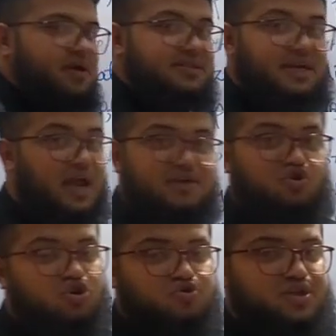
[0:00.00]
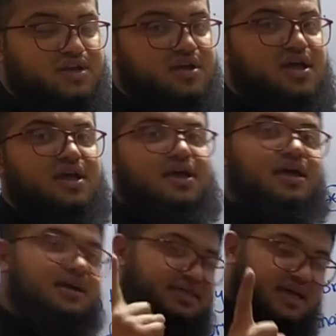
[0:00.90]
pairs, and I told you that
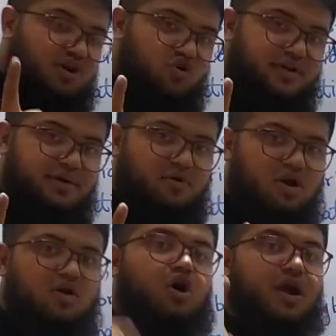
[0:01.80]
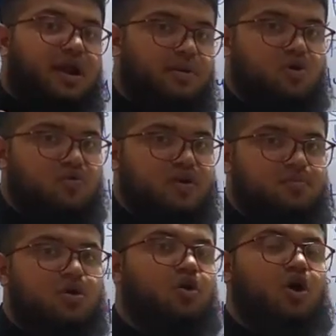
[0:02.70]
a single covalent bond or a double covalent bond